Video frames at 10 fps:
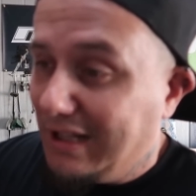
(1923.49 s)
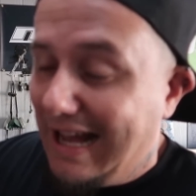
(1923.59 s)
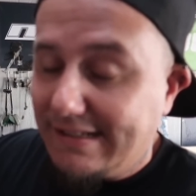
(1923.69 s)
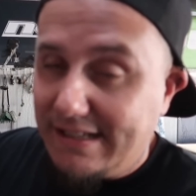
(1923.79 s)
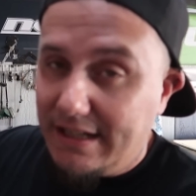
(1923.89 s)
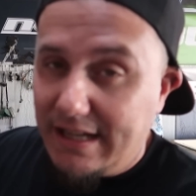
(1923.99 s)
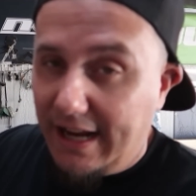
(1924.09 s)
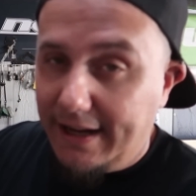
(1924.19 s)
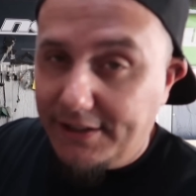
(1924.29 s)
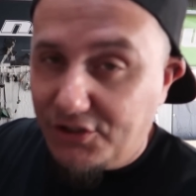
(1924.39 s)

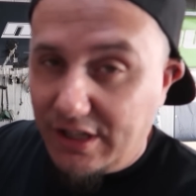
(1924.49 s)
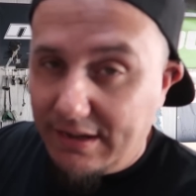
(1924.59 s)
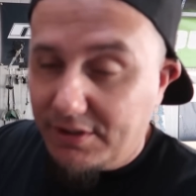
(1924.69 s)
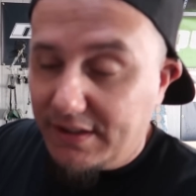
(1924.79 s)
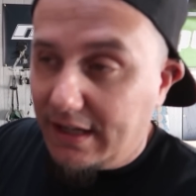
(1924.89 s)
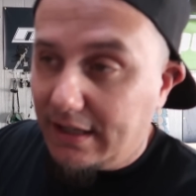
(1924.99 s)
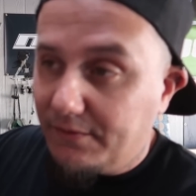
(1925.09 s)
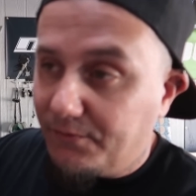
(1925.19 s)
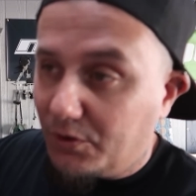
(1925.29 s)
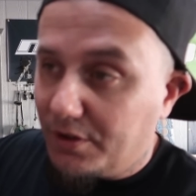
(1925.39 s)
Plastigage and
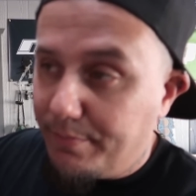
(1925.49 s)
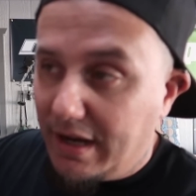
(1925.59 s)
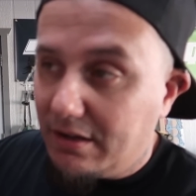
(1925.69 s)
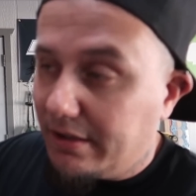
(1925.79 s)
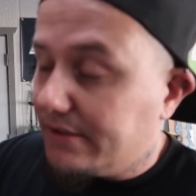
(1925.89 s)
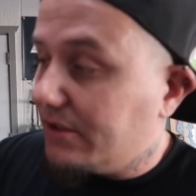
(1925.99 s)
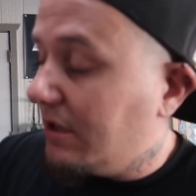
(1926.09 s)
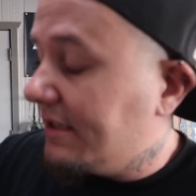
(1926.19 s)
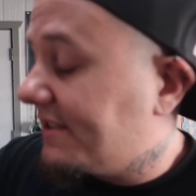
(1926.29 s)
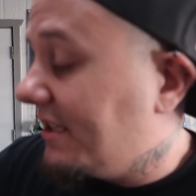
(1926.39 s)
everything for the bearings and
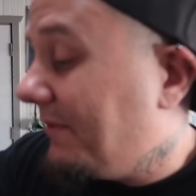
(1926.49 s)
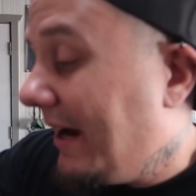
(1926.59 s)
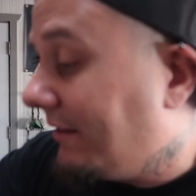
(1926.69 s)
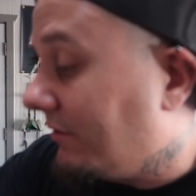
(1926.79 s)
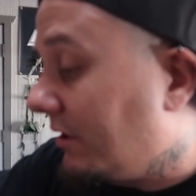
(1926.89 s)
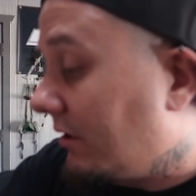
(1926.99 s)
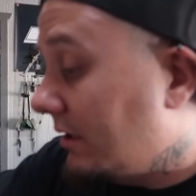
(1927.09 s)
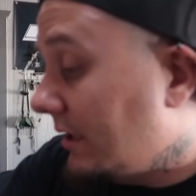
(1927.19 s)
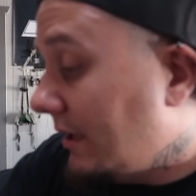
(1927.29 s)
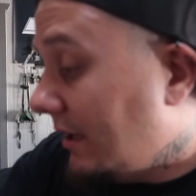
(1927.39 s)
all that stuff. I don't know.